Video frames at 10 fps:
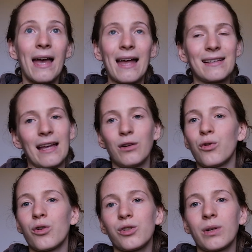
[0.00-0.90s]
and then of
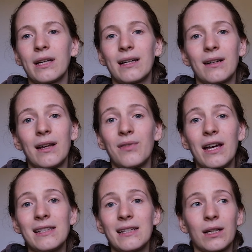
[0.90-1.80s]
course you can
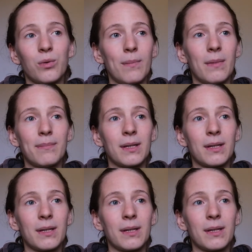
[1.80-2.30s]
invest in equipment,